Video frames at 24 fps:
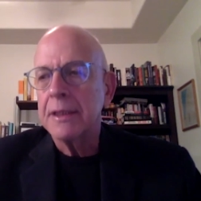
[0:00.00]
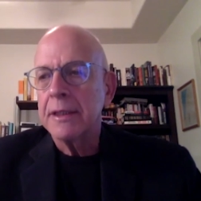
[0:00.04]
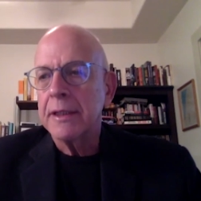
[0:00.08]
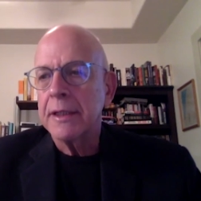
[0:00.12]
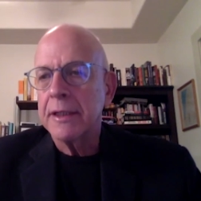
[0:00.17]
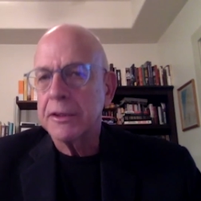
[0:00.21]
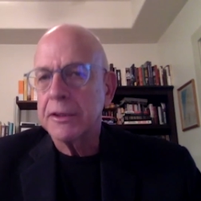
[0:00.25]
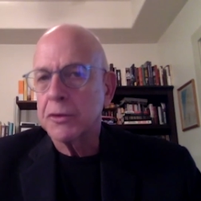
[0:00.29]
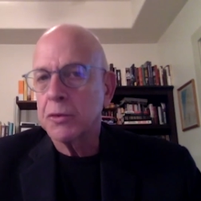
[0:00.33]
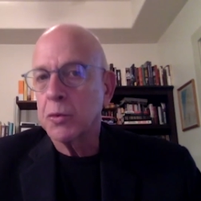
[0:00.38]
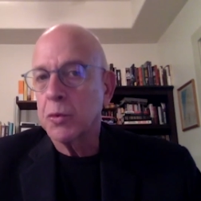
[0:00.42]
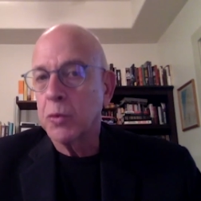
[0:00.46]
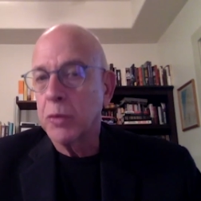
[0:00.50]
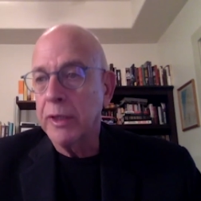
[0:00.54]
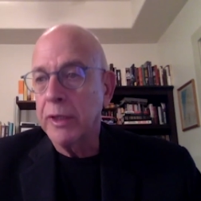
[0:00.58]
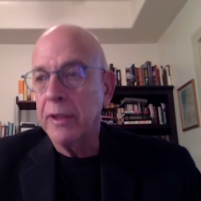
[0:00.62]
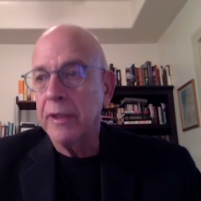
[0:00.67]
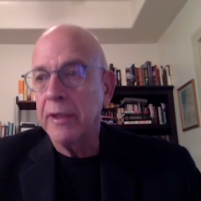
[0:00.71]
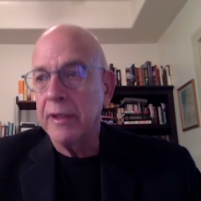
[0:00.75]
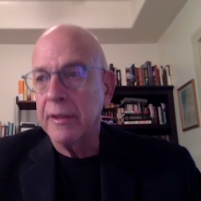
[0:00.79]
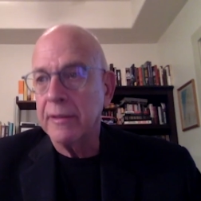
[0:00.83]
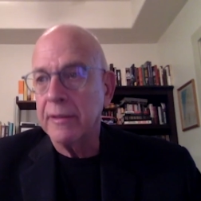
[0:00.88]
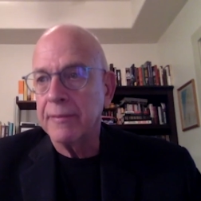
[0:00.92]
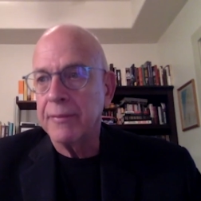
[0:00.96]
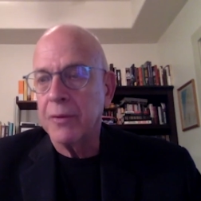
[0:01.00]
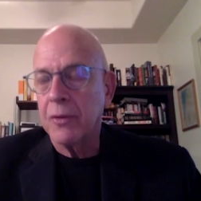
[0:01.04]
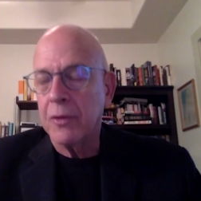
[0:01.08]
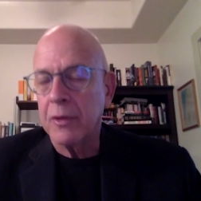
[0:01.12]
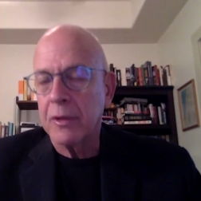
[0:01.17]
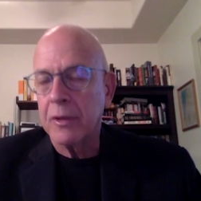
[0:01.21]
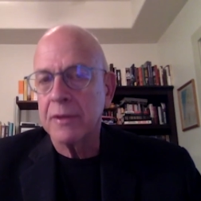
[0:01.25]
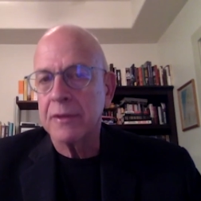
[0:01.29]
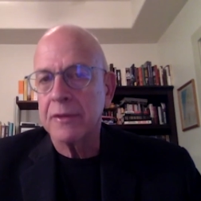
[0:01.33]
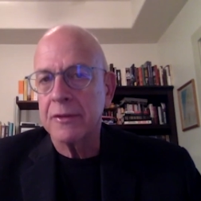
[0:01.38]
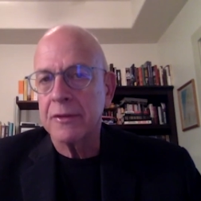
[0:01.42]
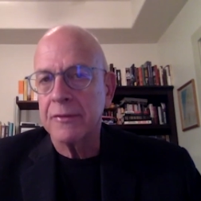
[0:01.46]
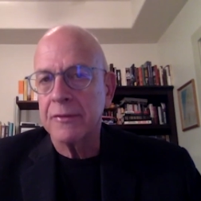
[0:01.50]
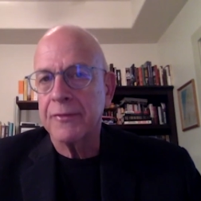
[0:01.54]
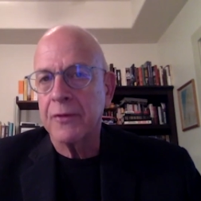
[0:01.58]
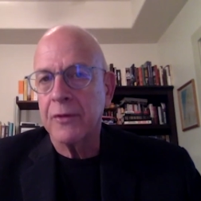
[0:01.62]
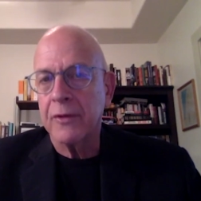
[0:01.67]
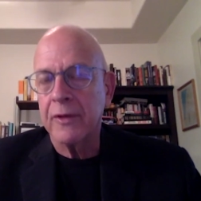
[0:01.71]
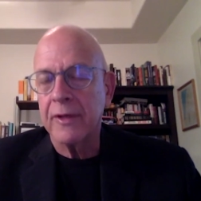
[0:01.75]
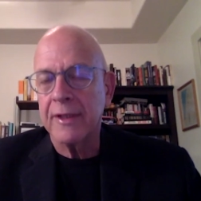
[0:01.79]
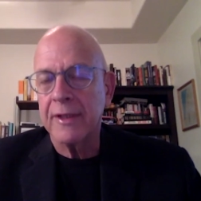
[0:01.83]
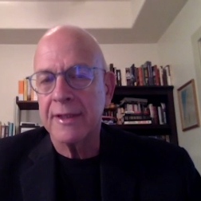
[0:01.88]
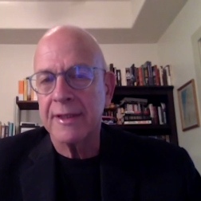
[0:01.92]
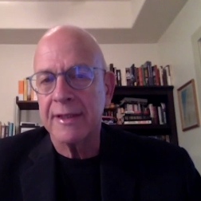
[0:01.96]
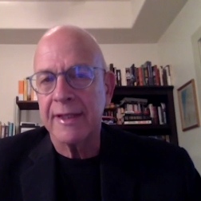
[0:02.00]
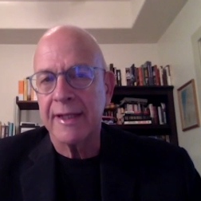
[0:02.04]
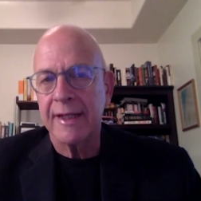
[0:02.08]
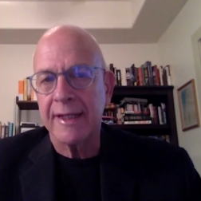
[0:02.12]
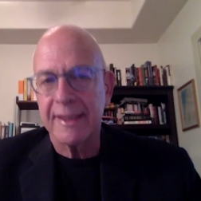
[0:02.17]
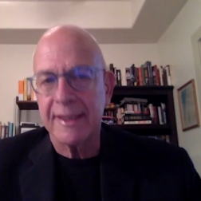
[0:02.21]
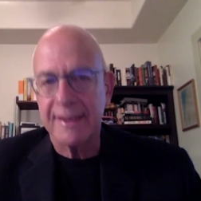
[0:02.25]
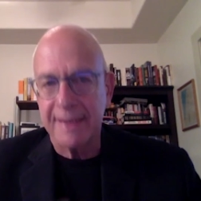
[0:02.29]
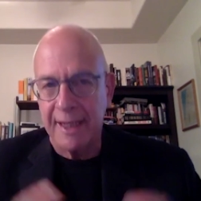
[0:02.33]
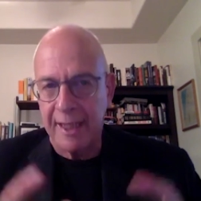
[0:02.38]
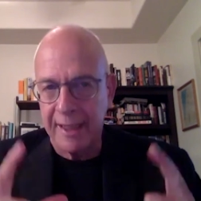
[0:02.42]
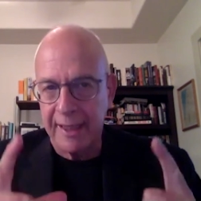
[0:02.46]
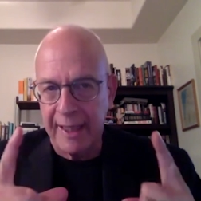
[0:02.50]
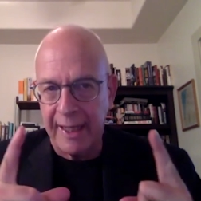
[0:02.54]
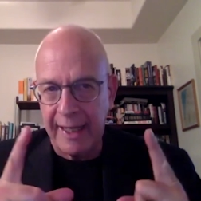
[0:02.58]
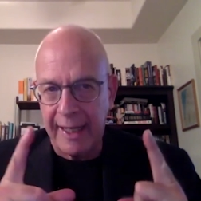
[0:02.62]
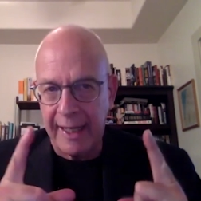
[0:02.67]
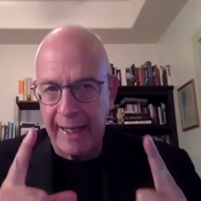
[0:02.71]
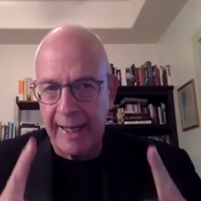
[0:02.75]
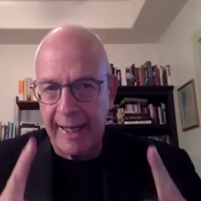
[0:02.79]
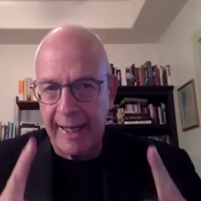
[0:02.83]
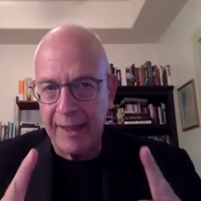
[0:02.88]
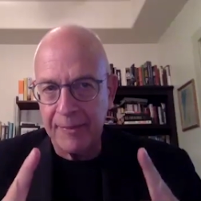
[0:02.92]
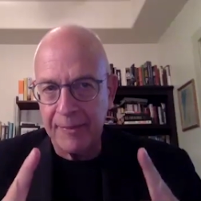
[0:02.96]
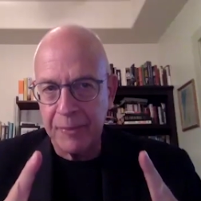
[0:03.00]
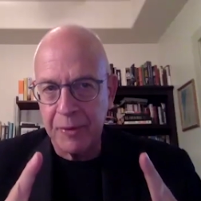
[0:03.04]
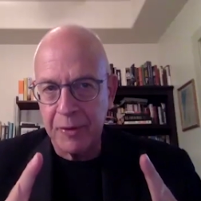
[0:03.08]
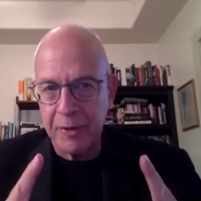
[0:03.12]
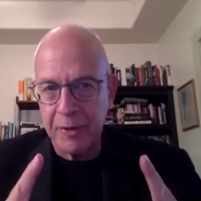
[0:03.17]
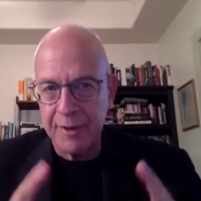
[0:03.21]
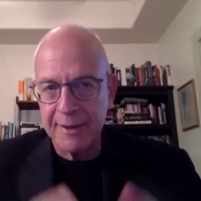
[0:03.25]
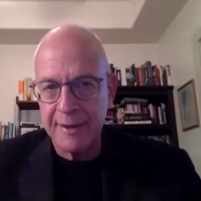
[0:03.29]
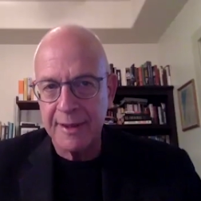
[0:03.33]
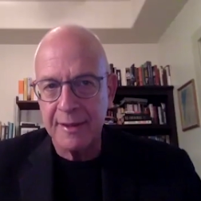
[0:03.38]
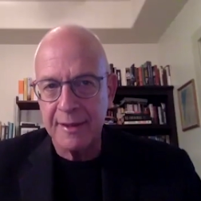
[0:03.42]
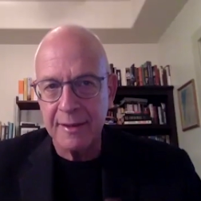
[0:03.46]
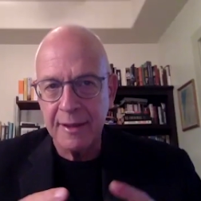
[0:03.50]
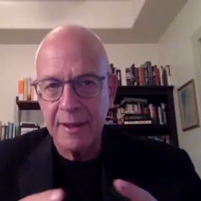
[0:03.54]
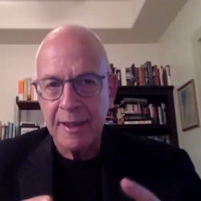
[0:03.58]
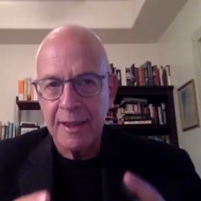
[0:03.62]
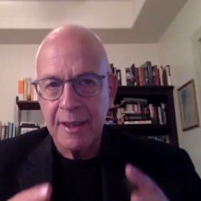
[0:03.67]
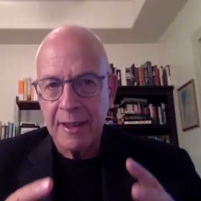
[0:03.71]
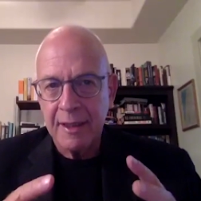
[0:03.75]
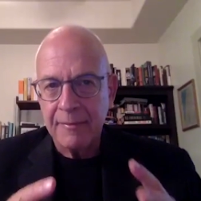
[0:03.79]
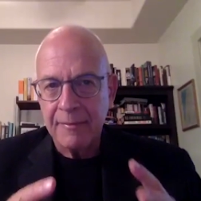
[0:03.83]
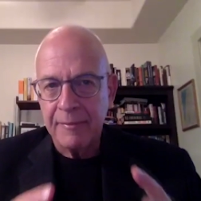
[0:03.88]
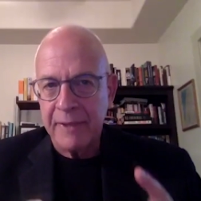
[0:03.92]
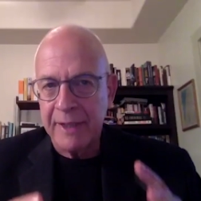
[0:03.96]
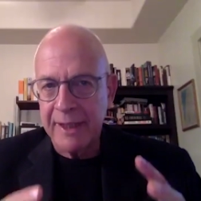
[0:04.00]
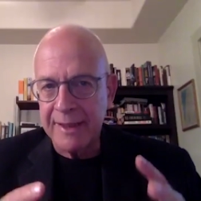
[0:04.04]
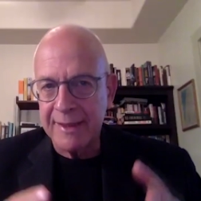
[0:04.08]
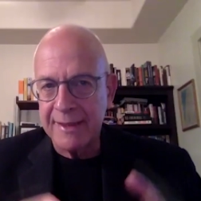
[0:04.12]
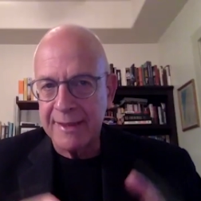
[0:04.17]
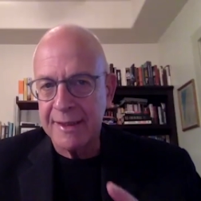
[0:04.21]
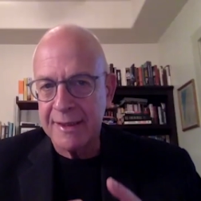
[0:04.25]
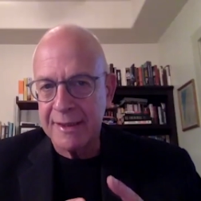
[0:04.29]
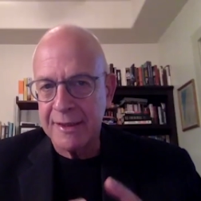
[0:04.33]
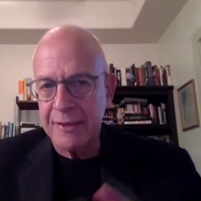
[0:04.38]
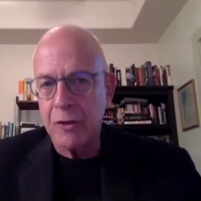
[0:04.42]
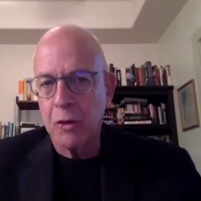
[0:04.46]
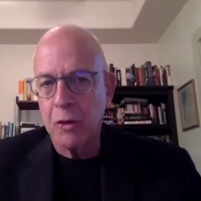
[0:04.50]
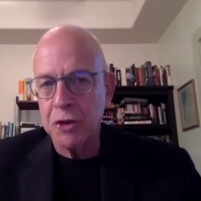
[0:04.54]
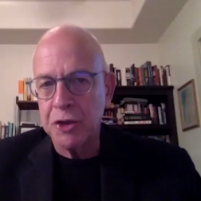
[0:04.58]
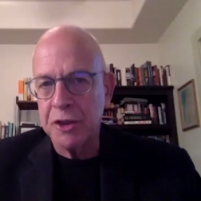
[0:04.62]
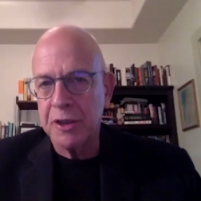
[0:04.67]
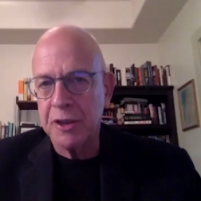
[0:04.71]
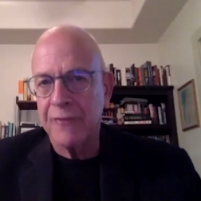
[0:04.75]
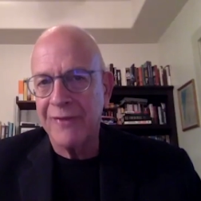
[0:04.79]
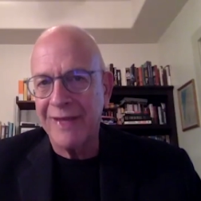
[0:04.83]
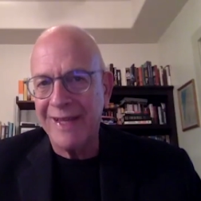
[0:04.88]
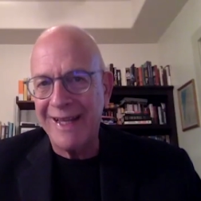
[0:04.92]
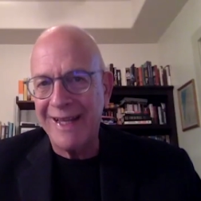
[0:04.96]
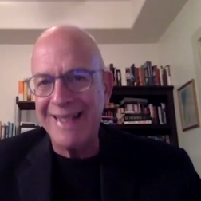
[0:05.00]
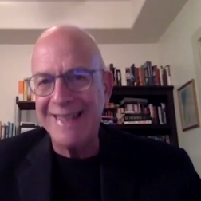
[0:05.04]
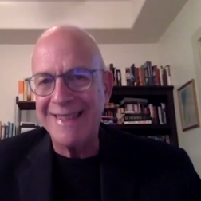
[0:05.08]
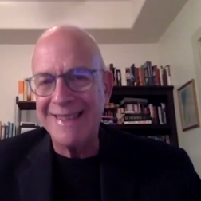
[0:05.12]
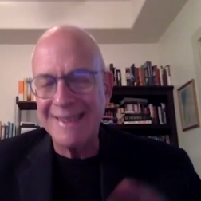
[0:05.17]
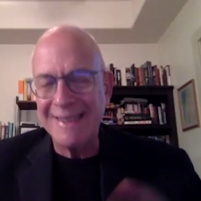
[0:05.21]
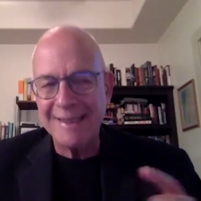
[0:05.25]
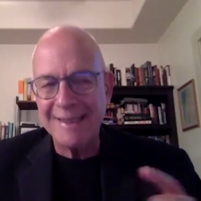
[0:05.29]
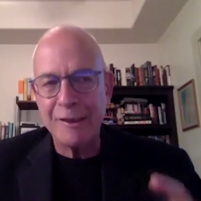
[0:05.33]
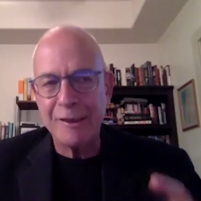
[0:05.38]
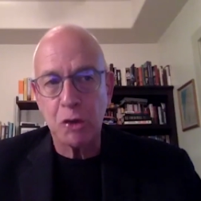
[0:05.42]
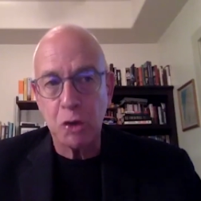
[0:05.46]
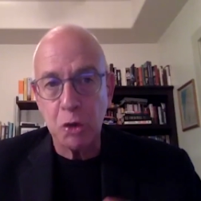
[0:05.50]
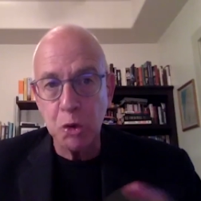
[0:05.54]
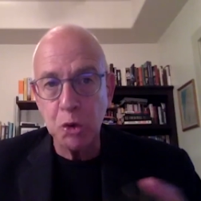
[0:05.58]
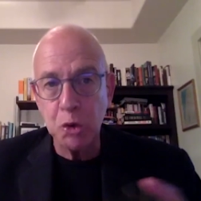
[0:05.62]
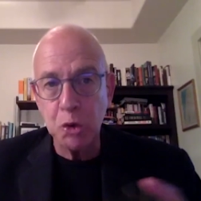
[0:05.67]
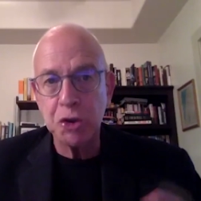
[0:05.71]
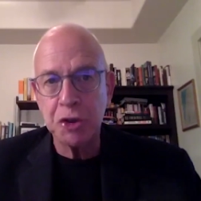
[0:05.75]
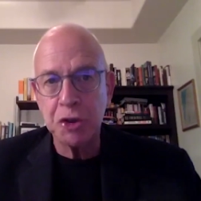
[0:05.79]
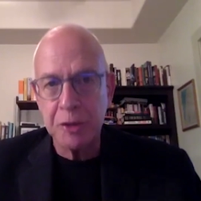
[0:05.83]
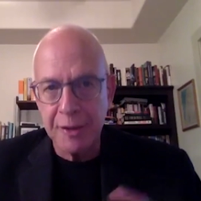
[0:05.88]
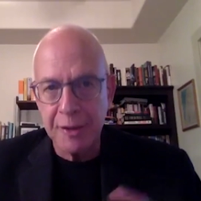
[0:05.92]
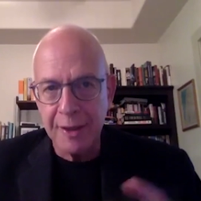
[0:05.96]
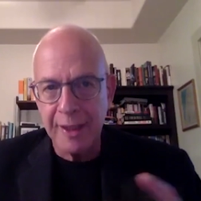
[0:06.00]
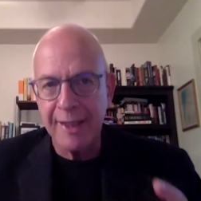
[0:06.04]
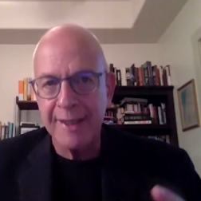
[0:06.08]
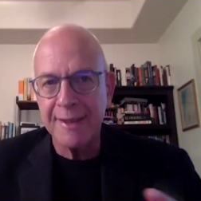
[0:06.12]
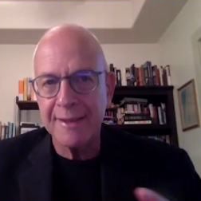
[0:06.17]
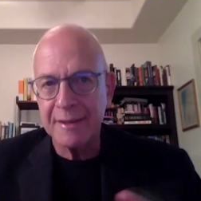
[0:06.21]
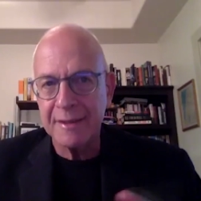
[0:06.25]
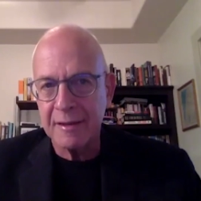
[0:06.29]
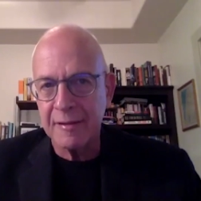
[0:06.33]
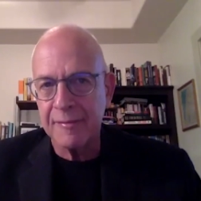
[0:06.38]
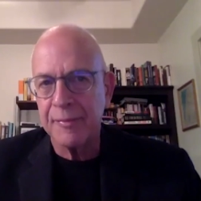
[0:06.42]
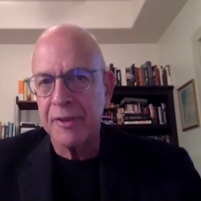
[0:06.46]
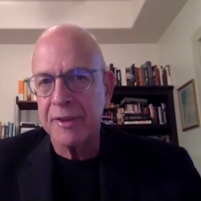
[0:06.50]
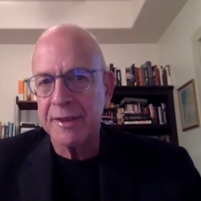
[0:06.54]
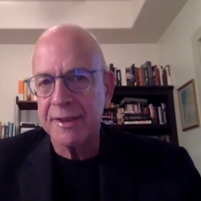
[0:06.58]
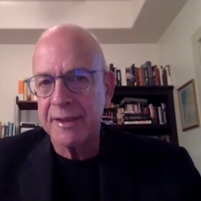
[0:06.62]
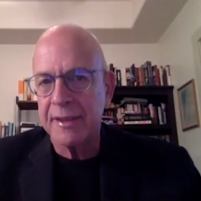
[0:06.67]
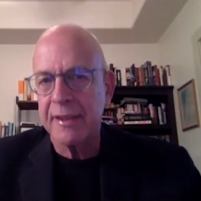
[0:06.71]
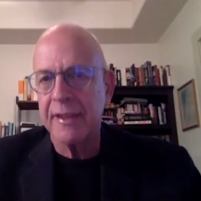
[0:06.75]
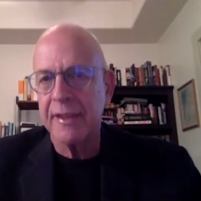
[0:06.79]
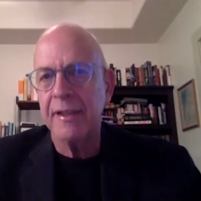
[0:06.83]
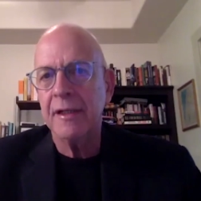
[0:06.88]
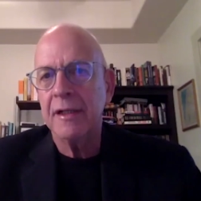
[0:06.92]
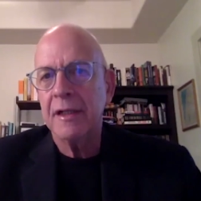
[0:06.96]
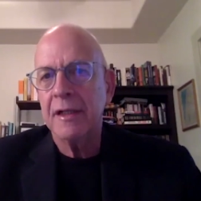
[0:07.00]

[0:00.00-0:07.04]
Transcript: it's really important to focus that it's not a person it's this notion of institutionalized complicity,